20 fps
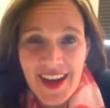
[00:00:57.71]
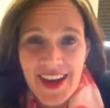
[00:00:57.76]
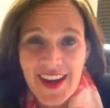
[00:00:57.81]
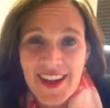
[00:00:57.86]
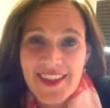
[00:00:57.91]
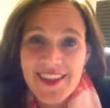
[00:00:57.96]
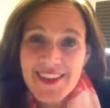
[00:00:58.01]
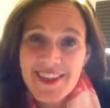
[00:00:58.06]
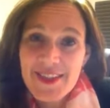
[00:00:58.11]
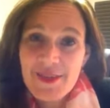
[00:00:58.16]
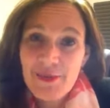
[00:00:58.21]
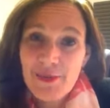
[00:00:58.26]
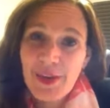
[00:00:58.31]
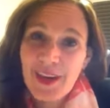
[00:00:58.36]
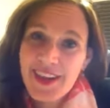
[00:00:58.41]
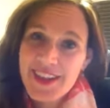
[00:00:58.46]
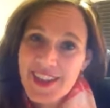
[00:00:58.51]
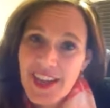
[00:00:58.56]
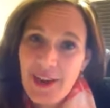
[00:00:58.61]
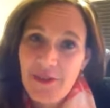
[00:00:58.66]
Now, this is
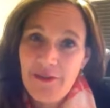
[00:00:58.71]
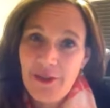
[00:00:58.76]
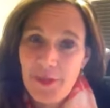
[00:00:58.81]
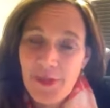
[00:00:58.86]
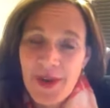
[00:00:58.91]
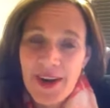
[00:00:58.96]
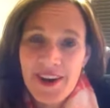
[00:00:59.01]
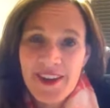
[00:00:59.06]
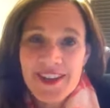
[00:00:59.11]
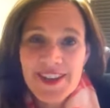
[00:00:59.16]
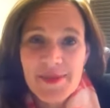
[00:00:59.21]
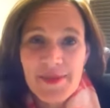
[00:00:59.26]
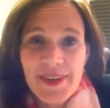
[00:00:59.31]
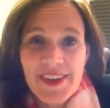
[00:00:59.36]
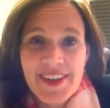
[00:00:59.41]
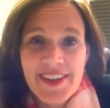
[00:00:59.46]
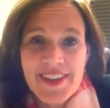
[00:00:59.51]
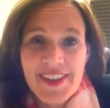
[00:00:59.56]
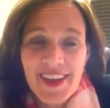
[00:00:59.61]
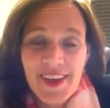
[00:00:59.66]
really tough for parents
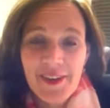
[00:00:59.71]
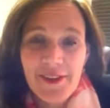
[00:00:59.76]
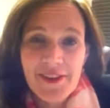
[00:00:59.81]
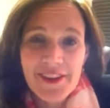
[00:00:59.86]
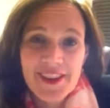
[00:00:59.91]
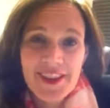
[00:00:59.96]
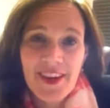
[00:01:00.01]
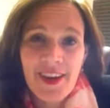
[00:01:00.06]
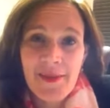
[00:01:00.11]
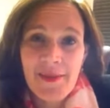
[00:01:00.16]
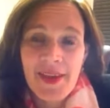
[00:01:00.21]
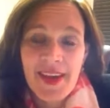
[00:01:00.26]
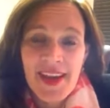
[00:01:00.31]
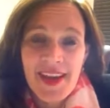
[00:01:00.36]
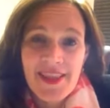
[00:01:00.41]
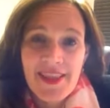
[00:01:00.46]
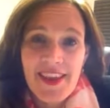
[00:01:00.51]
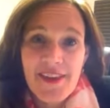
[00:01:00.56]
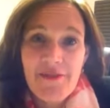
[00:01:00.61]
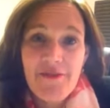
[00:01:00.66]
because a lot of the time
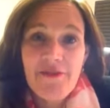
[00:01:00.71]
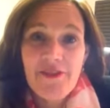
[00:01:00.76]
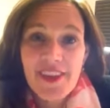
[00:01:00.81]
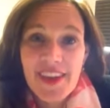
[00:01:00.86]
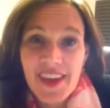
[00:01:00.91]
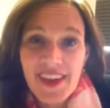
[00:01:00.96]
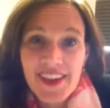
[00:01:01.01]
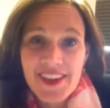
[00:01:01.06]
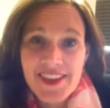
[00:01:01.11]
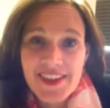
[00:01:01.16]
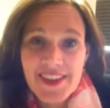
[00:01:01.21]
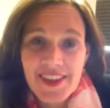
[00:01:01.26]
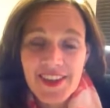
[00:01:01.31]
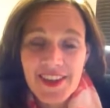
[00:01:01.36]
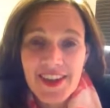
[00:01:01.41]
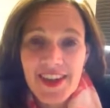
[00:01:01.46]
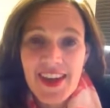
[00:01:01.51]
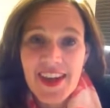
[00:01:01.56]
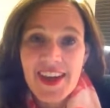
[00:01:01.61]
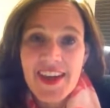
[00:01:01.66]
they feel as
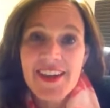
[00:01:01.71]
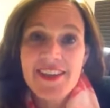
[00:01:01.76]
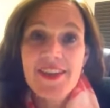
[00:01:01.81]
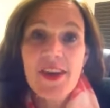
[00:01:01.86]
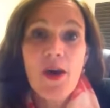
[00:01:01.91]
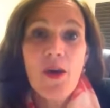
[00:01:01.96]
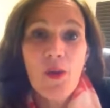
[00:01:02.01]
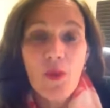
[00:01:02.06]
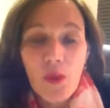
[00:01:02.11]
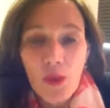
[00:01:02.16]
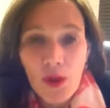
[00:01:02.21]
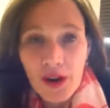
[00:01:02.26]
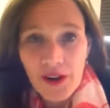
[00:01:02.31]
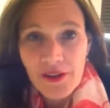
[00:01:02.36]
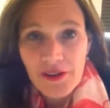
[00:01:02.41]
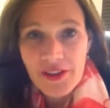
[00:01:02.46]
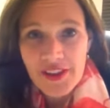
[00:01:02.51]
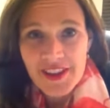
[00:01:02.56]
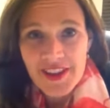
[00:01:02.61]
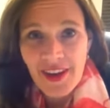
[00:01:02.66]
though it's all
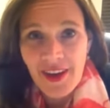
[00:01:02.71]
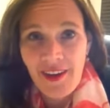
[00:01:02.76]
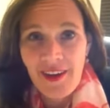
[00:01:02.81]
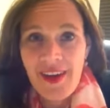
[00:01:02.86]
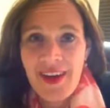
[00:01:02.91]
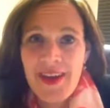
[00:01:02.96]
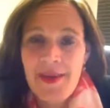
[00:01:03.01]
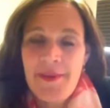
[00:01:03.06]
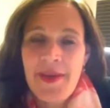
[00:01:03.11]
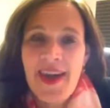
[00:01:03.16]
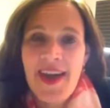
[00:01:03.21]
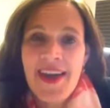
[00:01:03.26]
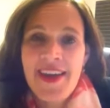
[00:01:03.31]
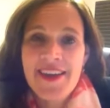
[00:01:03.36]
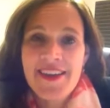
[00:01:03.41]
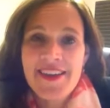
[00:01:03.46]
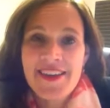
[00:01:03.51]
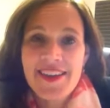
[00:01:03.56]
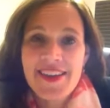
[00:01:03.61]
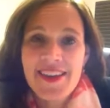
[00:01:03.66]
of the time
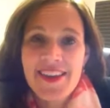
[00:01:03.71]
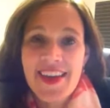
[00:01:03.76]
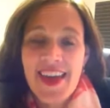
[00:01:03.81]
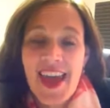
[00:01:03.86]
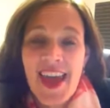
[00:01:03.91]
and it